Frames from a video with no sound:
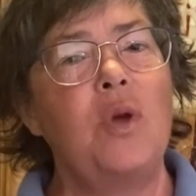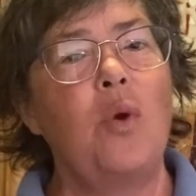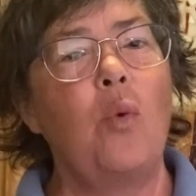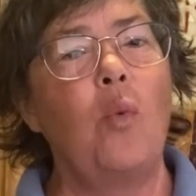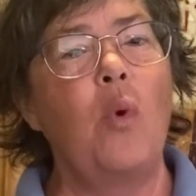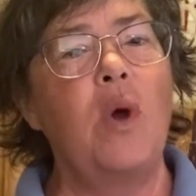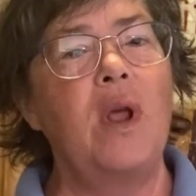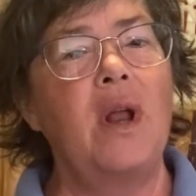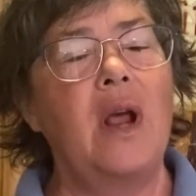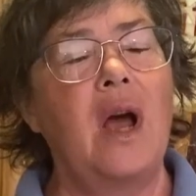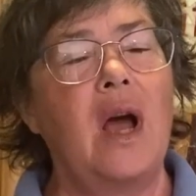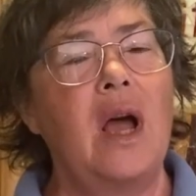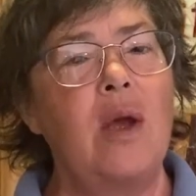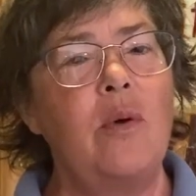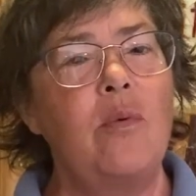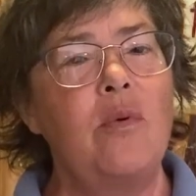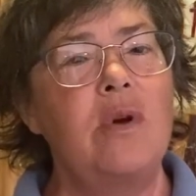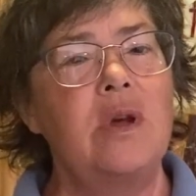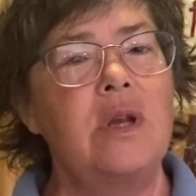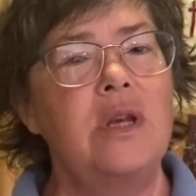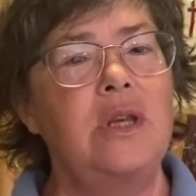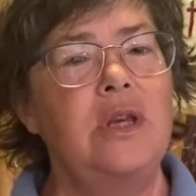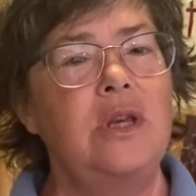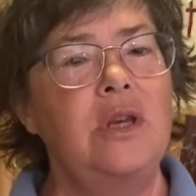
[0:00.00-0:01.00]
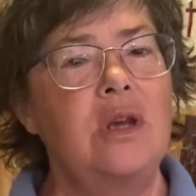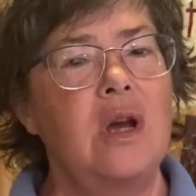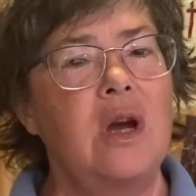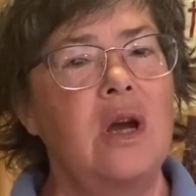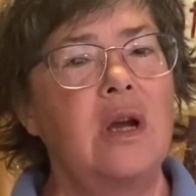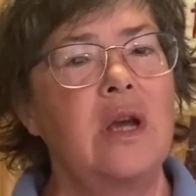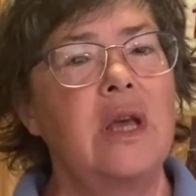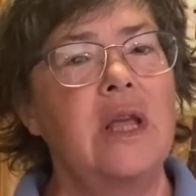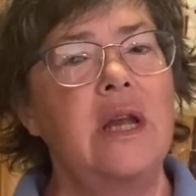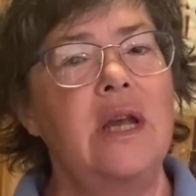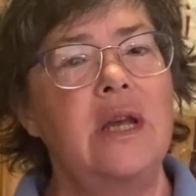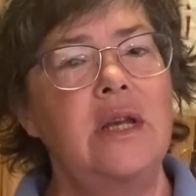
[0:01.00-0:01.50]
When I was
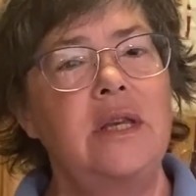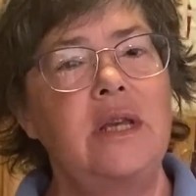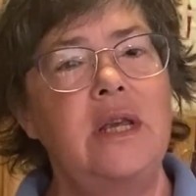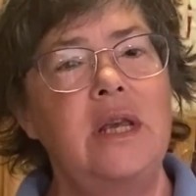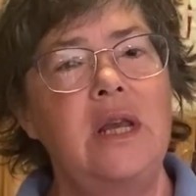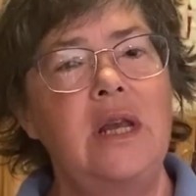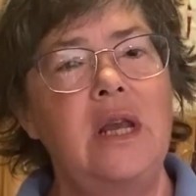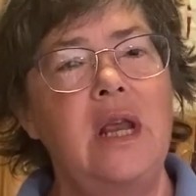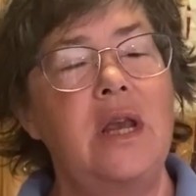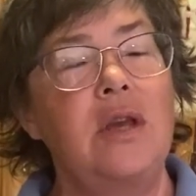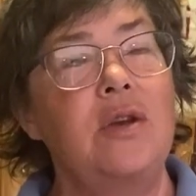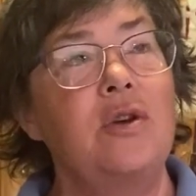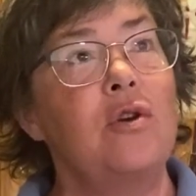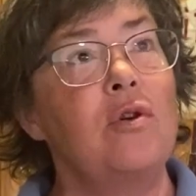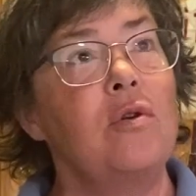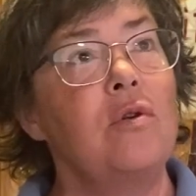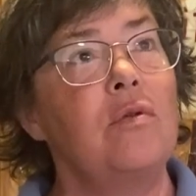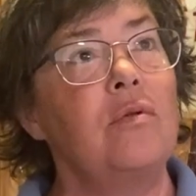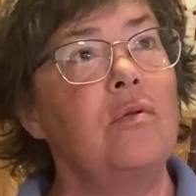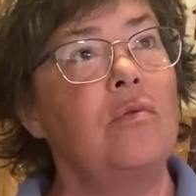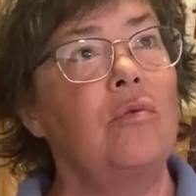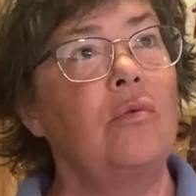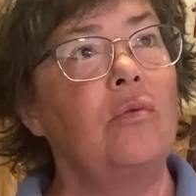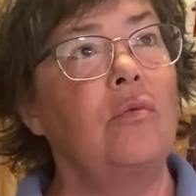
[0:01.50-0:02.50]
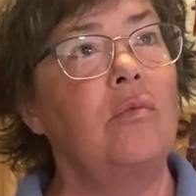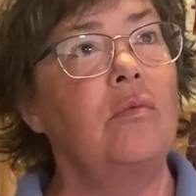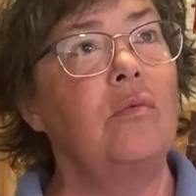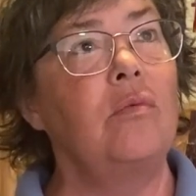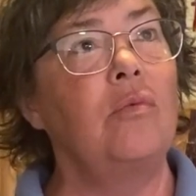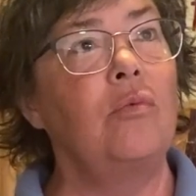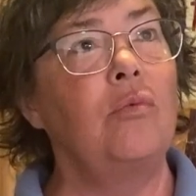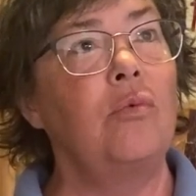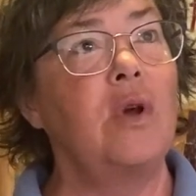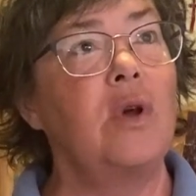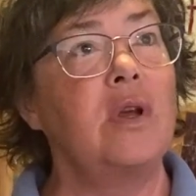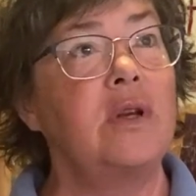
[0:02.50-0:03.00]
young and a teenager,
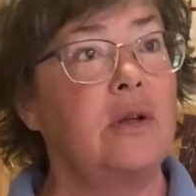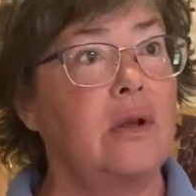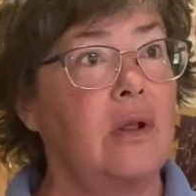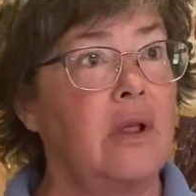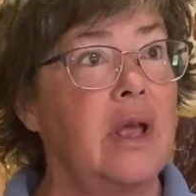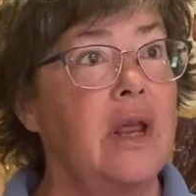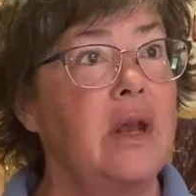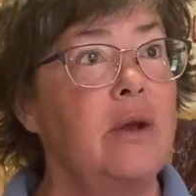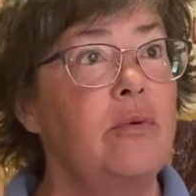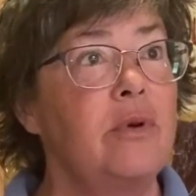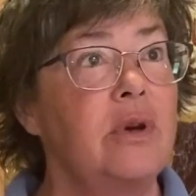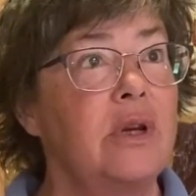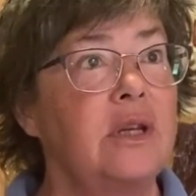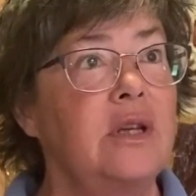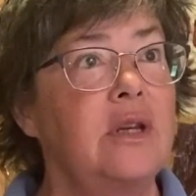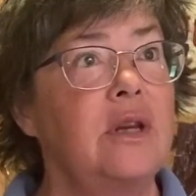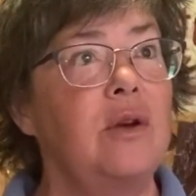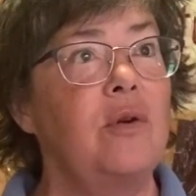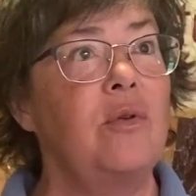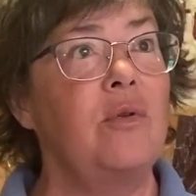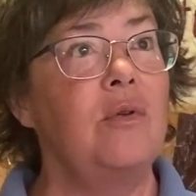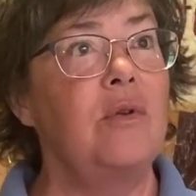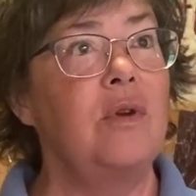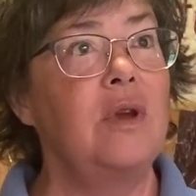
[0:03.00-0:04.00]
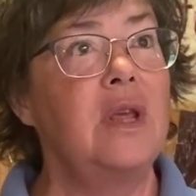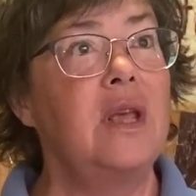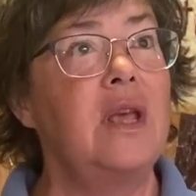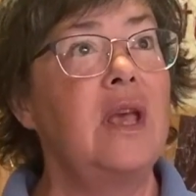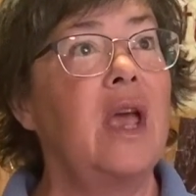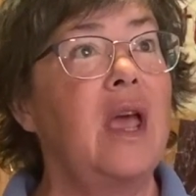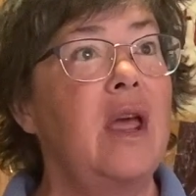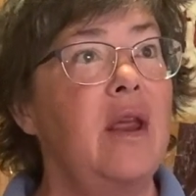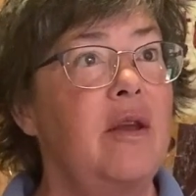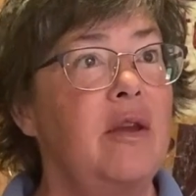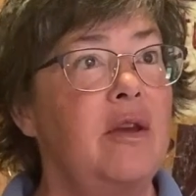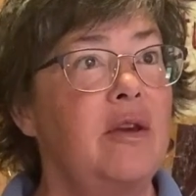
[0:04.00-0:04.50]
Russell Hendrickson
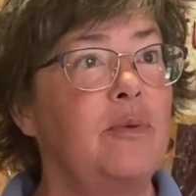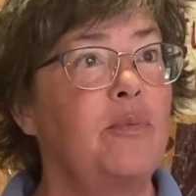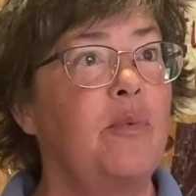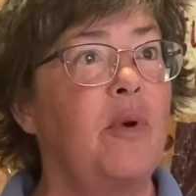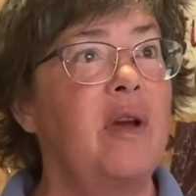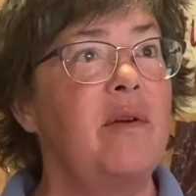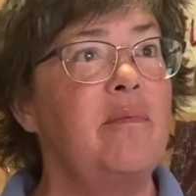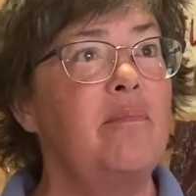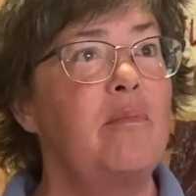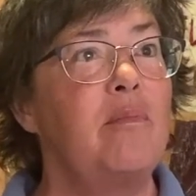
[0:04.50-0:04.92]
and his wife